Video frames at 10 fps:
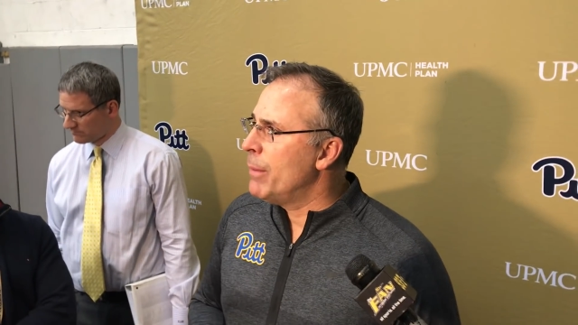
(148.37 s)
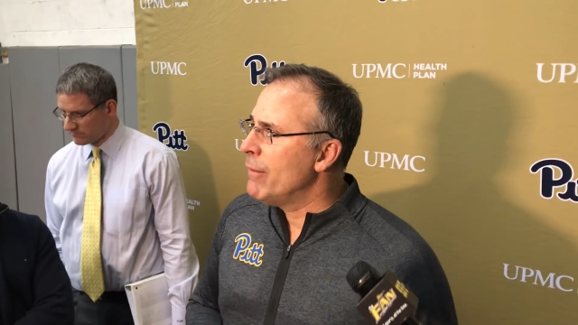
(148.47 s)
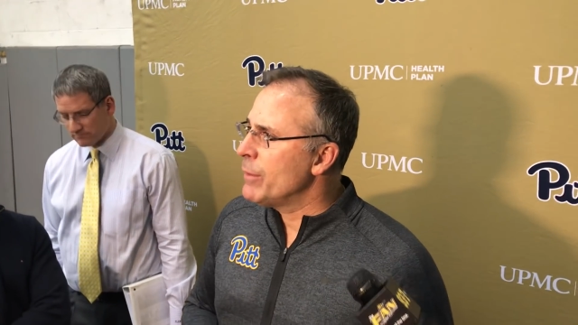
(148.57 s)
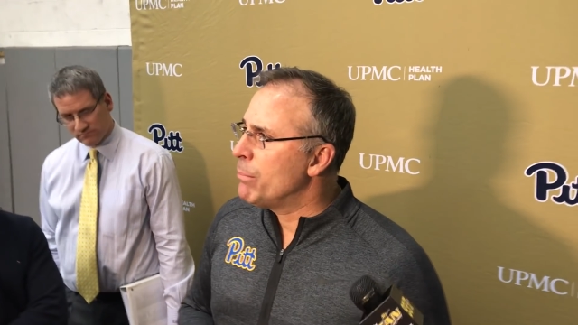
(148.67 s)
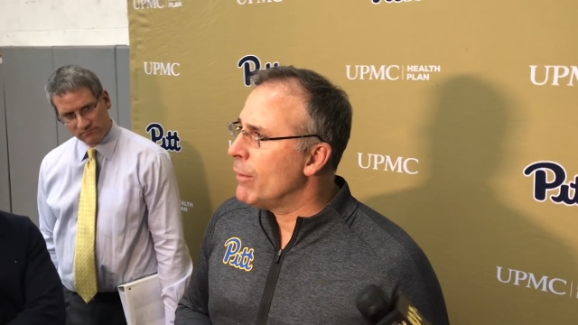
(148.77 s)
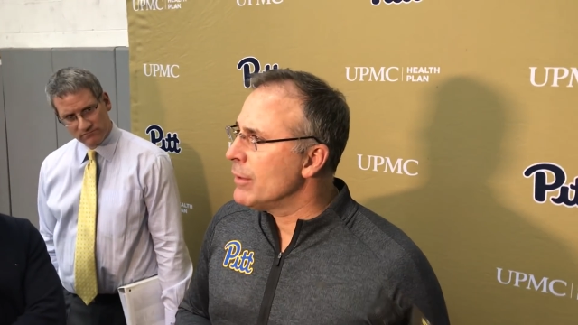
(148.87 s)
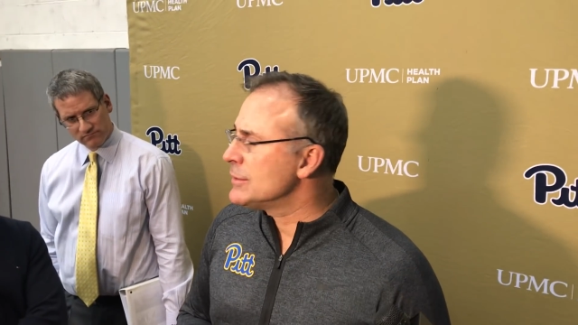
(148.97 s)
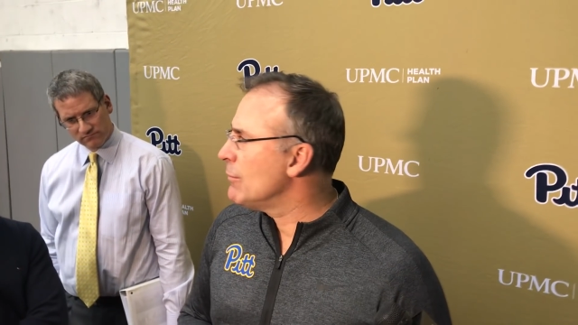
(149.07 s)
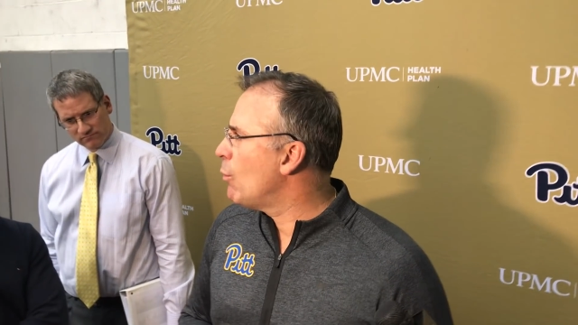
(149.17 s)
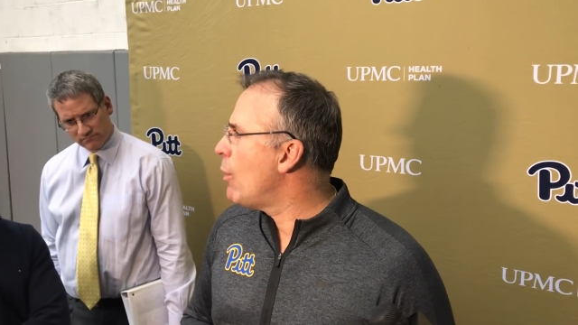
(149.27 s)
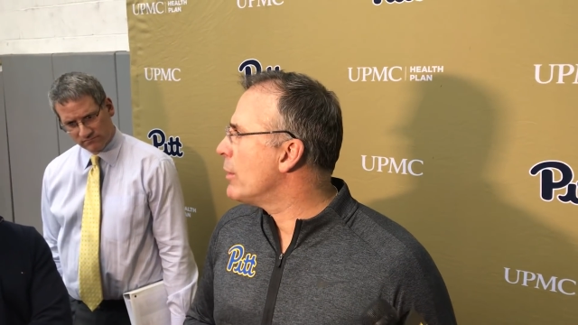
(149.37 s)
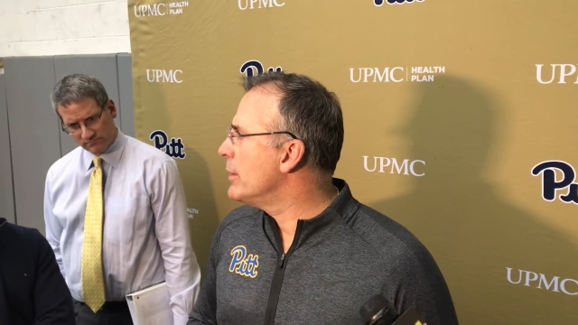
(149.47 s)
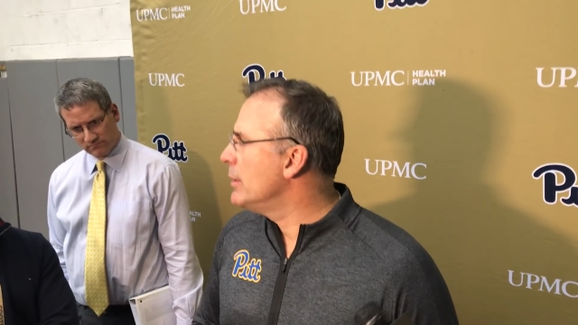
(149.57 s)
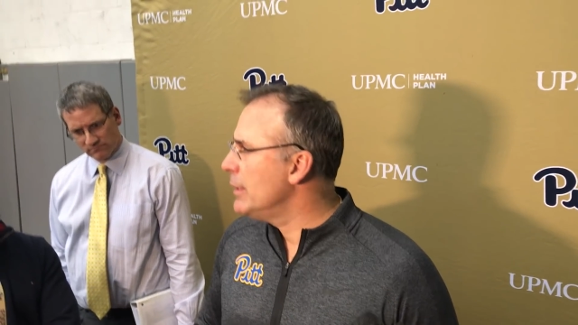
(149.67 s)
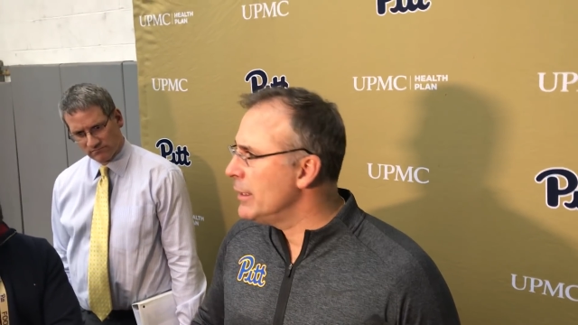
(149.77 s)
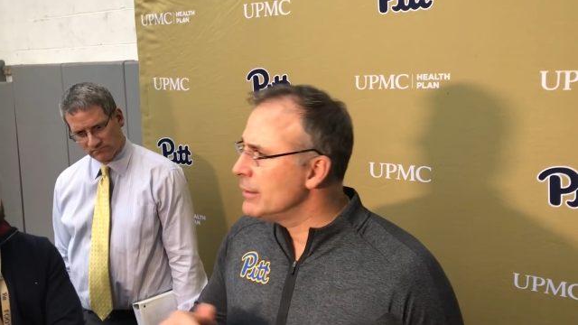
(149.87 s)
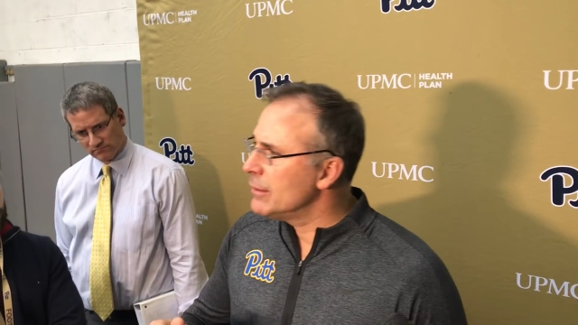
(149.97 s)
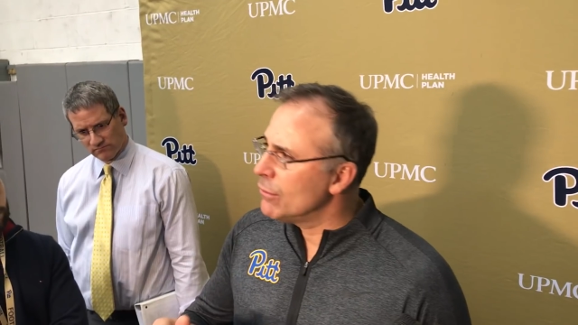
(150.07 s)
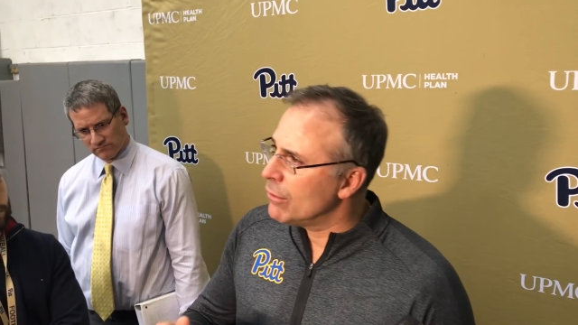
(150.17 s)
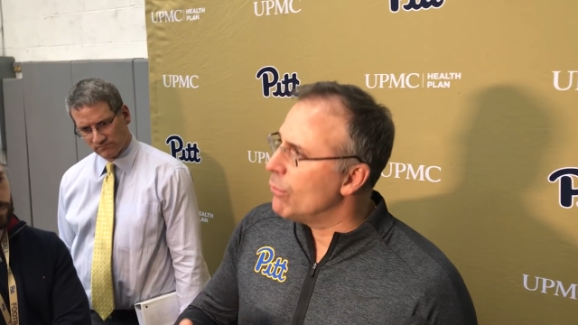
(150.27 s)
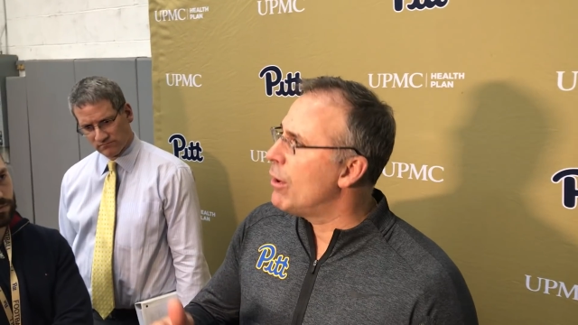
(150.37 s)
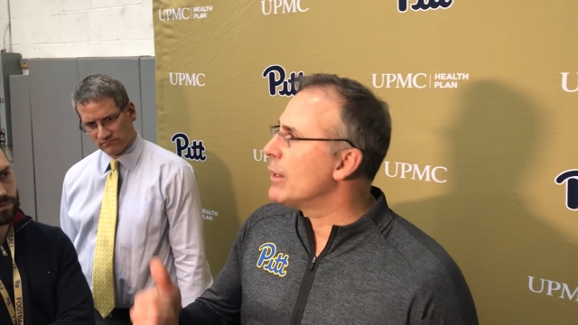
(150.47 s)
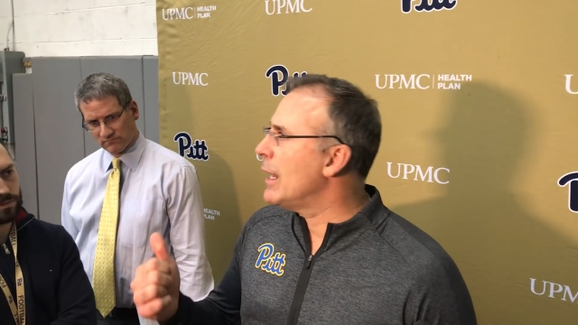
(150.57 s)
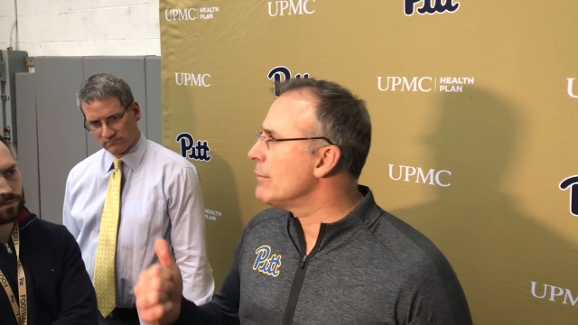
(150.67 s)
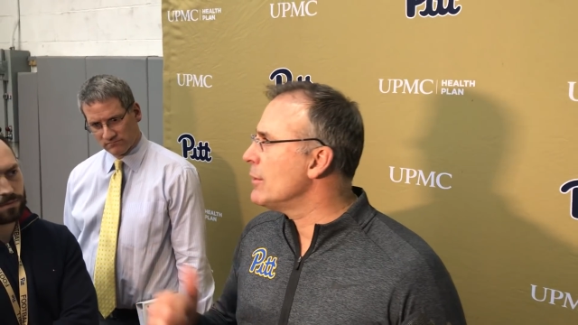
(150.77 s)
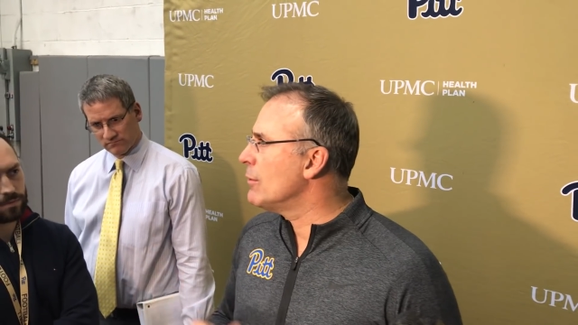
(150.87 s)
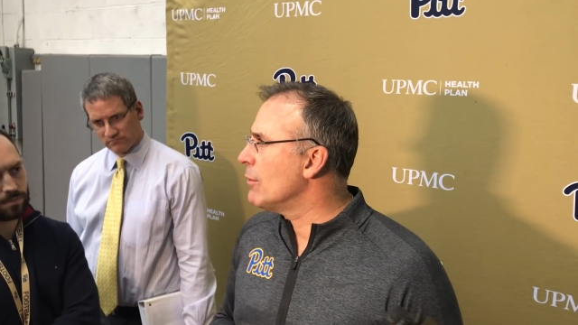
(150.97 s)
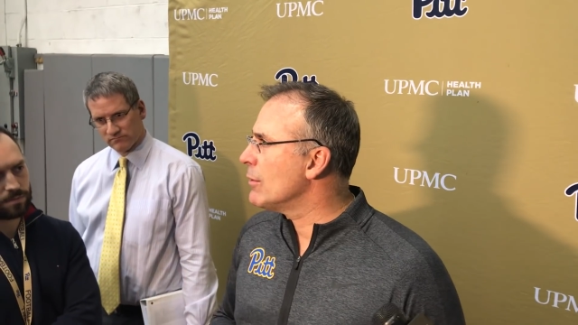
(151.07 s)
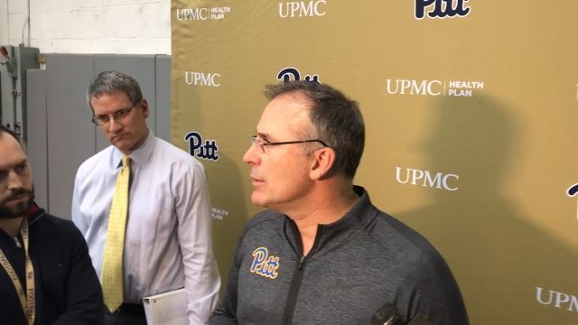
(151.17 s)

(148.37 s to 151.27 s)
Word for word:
Speaker 1: Every player that's ever walked in the door and walked out the door